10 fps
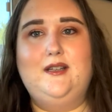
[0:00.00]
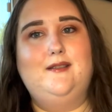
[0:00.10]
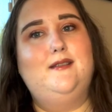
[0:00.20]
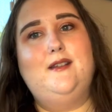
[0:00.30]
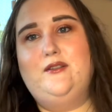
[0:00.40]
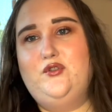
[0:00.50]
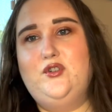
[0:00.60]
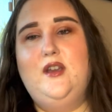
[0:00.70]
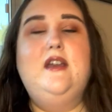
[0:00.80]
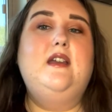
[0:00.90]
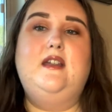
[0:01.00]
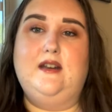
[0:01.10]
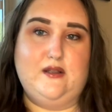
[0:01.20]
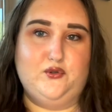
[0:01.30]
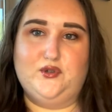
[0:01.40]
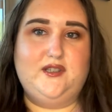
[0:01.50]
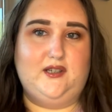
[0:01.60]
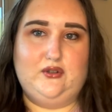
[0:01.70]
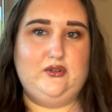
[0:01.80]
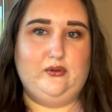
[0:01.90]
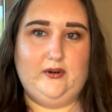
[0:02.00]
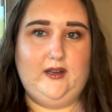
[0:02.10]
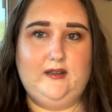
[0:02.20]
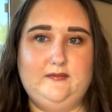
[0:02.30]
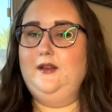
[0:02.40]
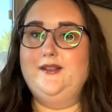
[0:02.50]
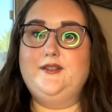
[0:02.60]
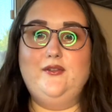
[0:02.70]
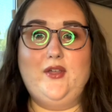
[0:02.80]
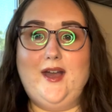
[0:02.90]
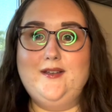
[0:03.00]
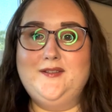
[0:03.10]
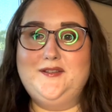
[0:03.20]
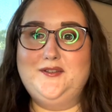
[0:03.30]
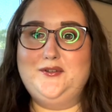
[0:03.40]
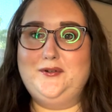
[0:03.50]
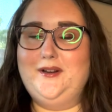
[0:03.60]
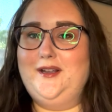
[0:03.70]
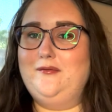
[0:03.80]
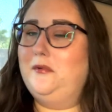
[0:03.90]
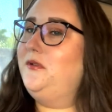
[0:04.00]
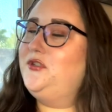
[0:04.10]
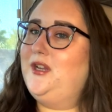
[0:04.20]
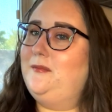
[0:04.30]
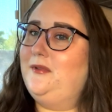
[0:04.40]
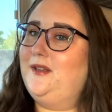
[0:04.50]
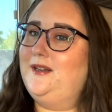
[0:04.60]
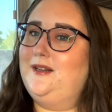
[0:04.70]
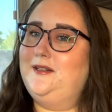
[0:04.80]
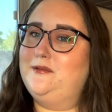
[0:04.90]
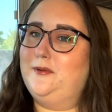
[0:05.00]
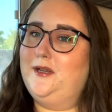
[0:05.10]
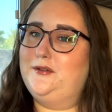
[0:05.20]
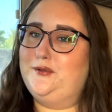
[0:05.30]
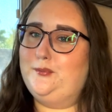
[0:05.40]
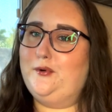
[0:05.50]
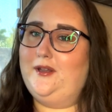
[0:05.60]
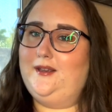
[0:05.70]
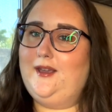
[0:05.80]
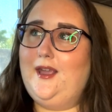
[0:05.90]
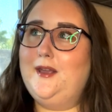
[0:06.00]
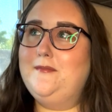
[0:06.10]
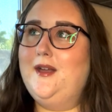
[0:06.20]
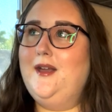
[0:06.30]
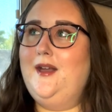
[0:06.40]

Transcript: It's such an interesting story. So that is the story of Wilt Chamberlain and his 100-point game.